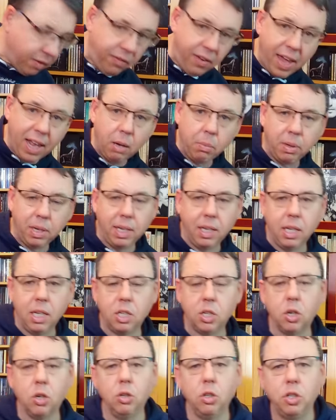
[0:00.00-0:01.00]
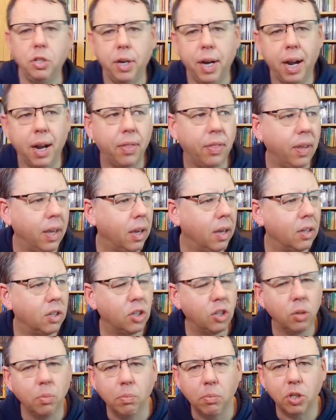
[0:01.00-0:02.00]
available in this country, and I think
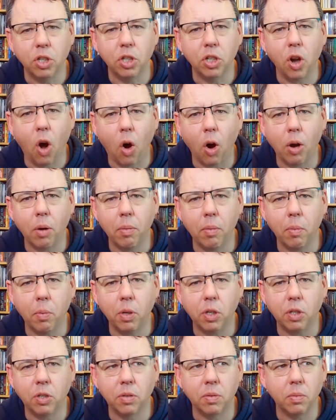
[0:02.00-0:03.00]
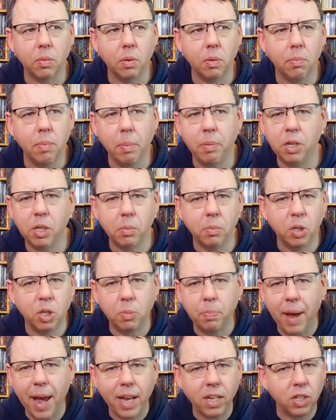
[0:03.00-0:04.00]
some
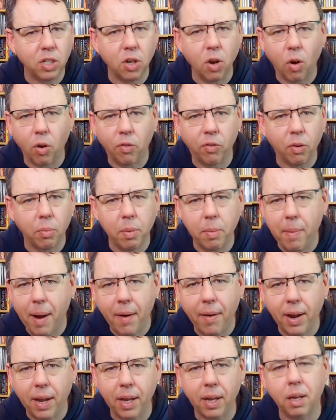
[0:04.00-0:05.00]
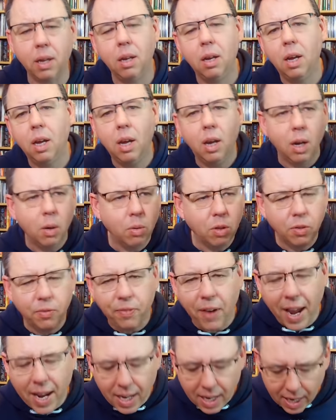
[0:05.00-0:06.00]
spare stock from America was
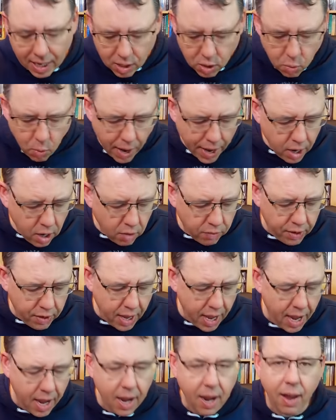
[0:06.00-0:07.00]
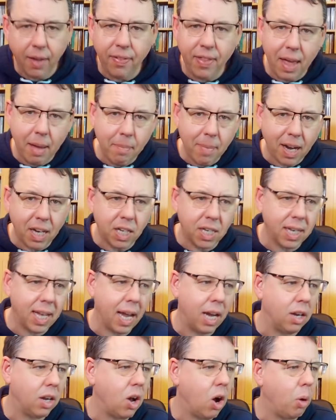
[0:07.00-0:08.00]
finding its way over here, and they managed to get
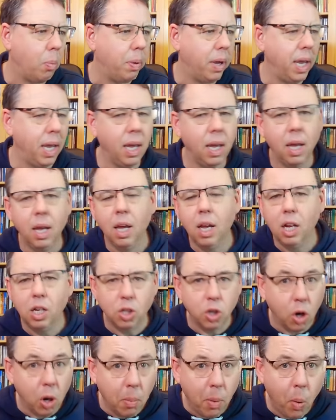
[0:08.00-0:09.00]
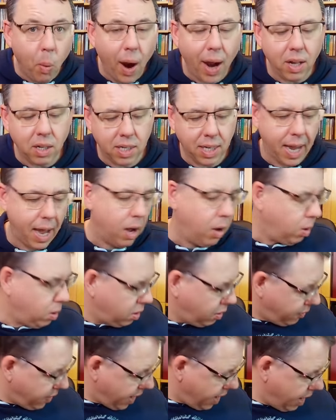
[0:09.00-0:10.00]
a copy. Took them a while to get hold
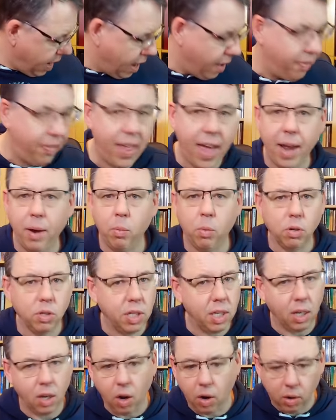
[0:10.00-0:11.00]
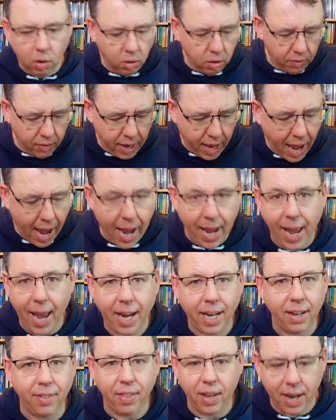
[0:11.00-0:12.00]
of it, and then once they got hold of it, I had
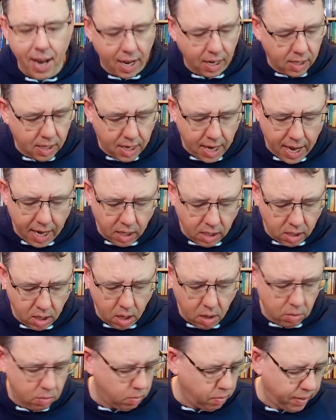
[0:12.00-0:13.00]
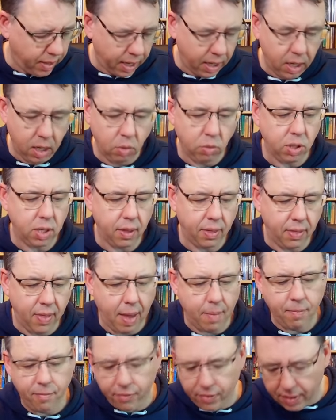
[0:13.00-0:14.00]
it the next day. So thank you to
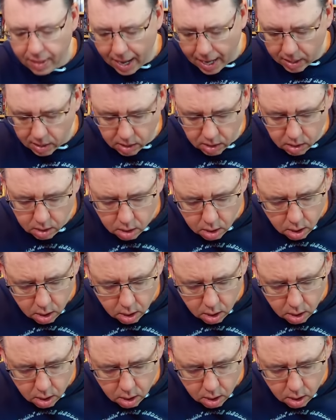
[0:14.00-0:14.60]
them for that.